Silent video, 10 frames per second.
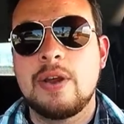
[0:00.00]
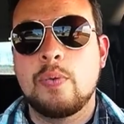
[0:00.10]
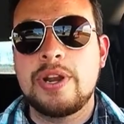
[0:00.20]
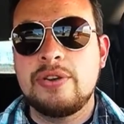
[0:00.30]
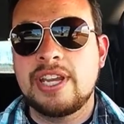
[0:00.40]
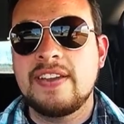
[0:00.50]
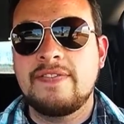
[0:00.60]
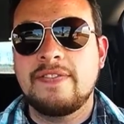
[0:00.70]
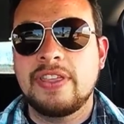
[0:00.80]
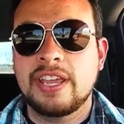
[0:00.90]
when you
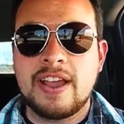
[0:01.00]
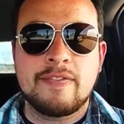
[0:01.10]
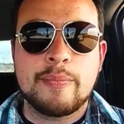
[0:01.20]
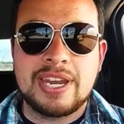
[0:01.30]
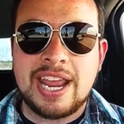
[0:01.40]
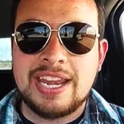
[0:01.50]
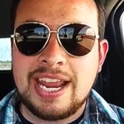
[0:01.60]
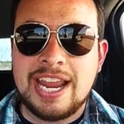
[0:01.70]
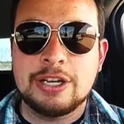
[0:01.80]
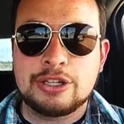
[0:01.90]
give the government an
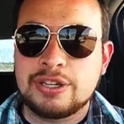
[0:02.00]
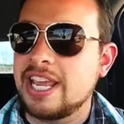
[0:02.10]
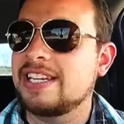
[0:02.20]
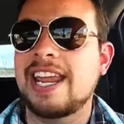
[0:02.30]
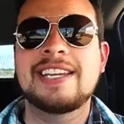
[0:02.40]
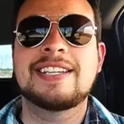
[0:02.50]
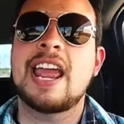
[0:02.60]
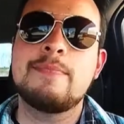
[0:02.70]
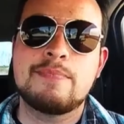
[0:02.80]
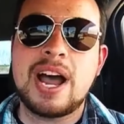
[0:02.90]
inch, they take
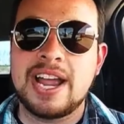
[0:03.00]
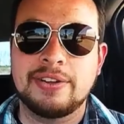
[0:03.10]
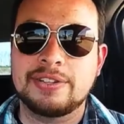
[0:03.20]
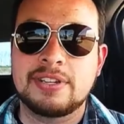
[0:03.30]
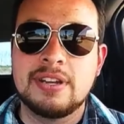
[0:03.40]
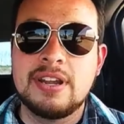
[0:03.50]
10 miles.